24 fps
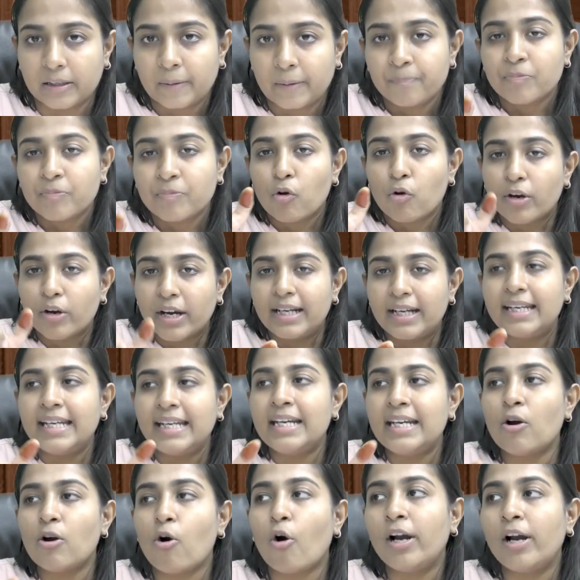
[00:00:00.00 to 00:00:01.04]
Okay,
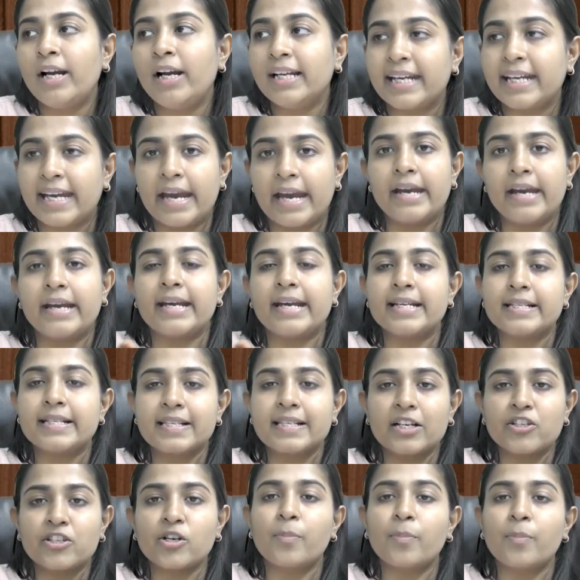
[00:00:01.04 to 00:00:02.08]
de-oiled cake is such
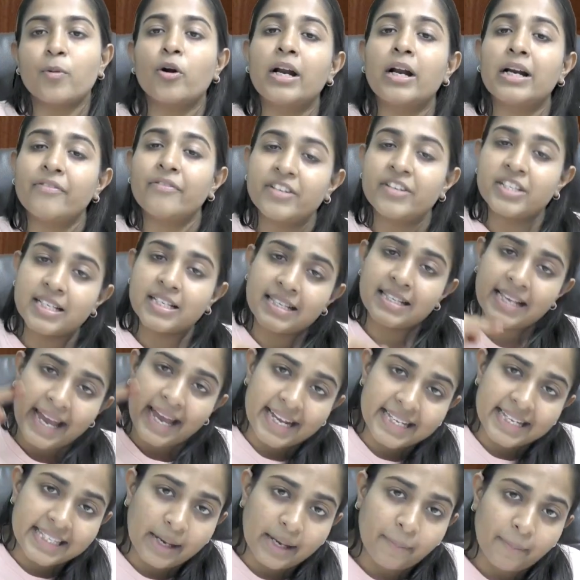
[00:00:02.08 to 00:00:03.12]
a product which is
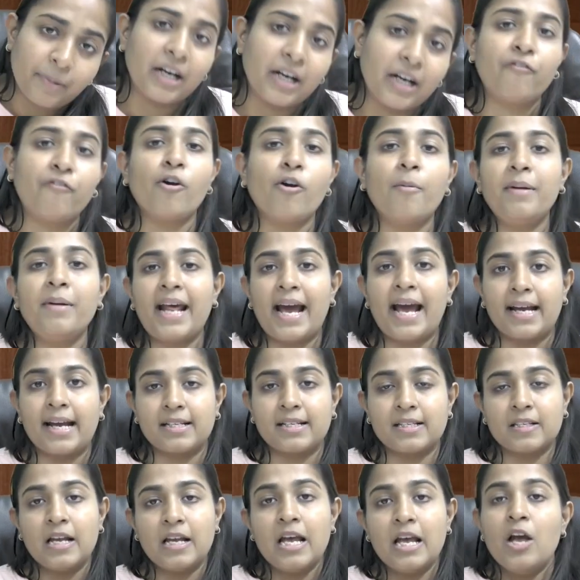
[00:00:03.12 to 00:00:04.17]
exempted from tax.
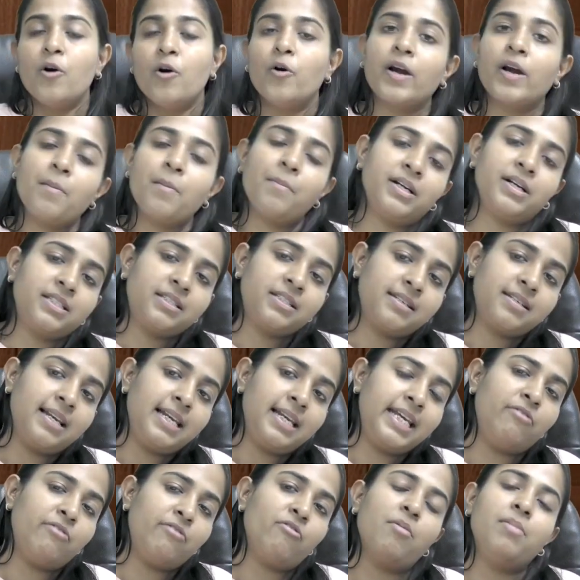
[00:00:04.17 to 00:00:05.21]
Okay, but still
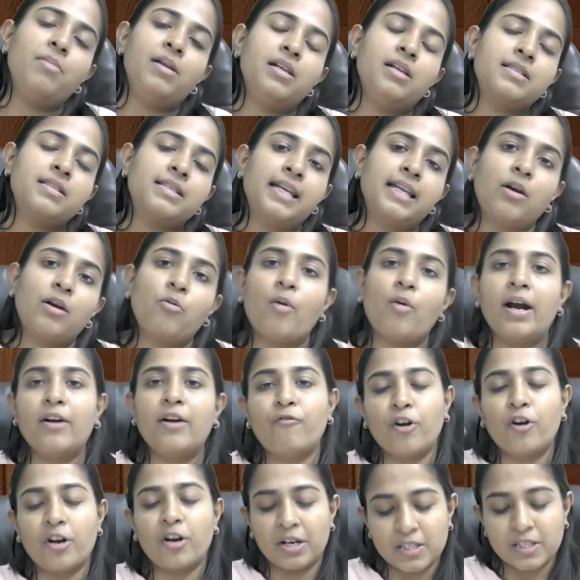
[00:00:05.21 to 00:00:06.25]
e-way bill is required for
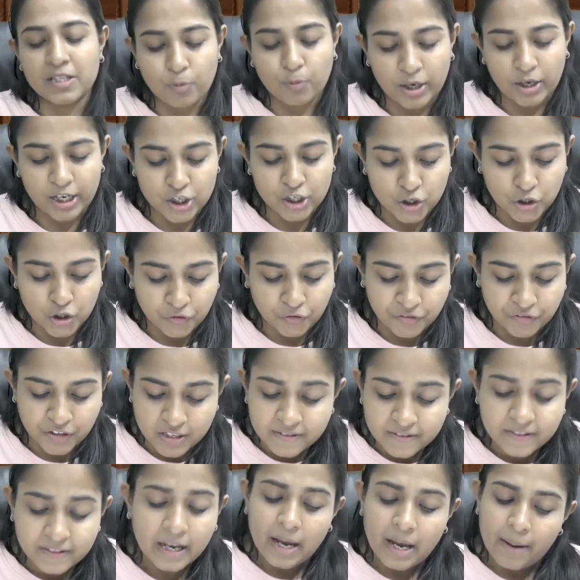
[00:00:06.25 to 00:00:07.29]
transportation of this
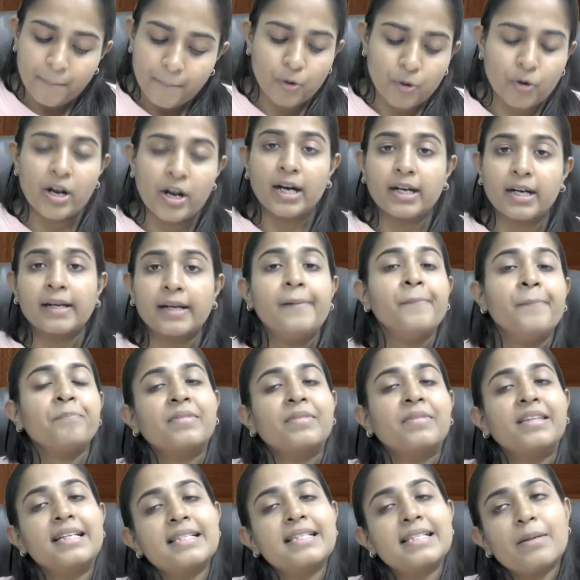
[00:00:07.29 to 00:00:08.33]
product.
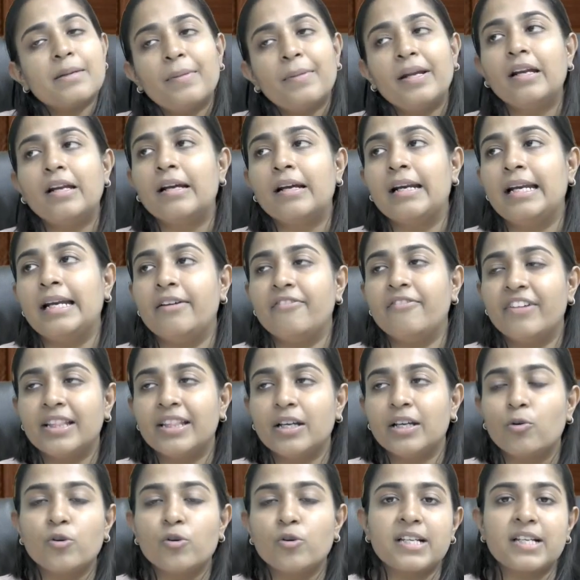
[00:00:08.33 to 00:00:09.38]
Then similarly, when the
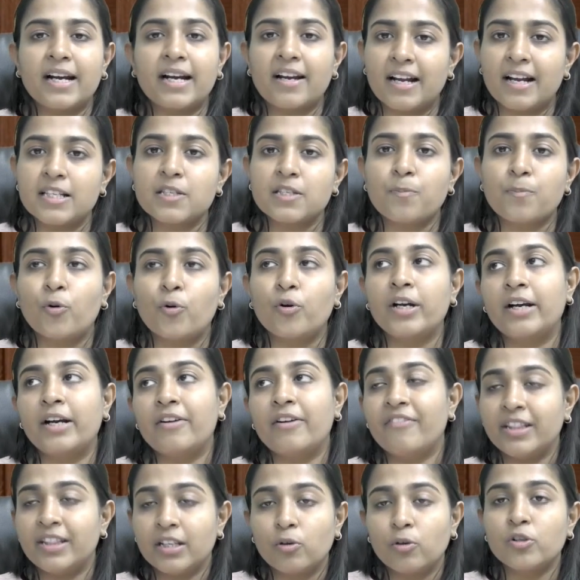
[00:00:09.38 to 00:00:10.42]
goods are transported, when
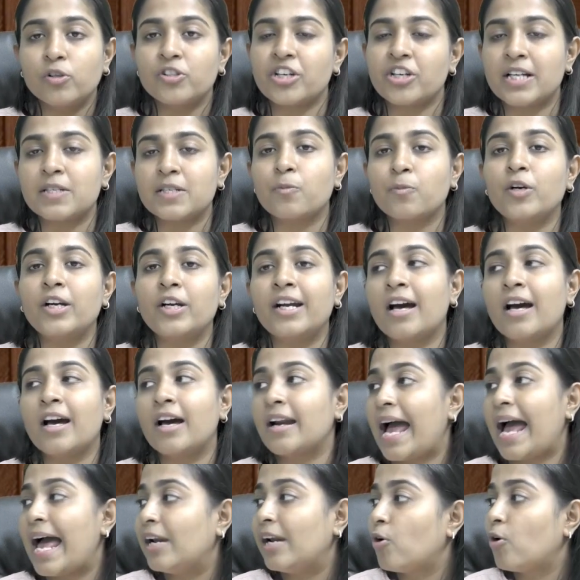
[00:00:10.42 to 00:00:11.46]
the goods transported are
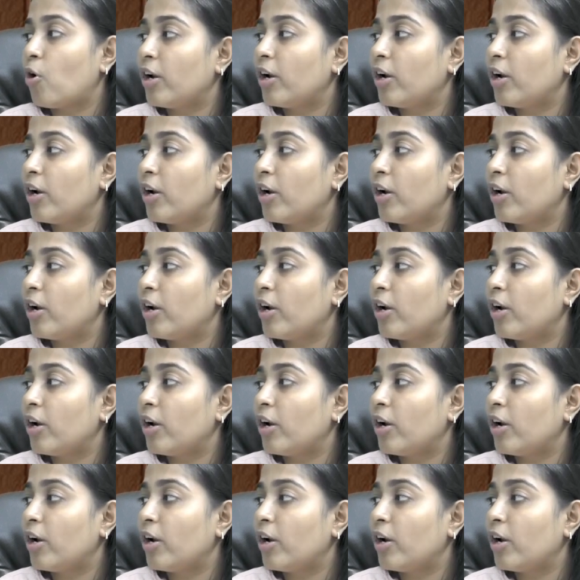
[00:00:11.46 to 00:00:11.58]
alcoholic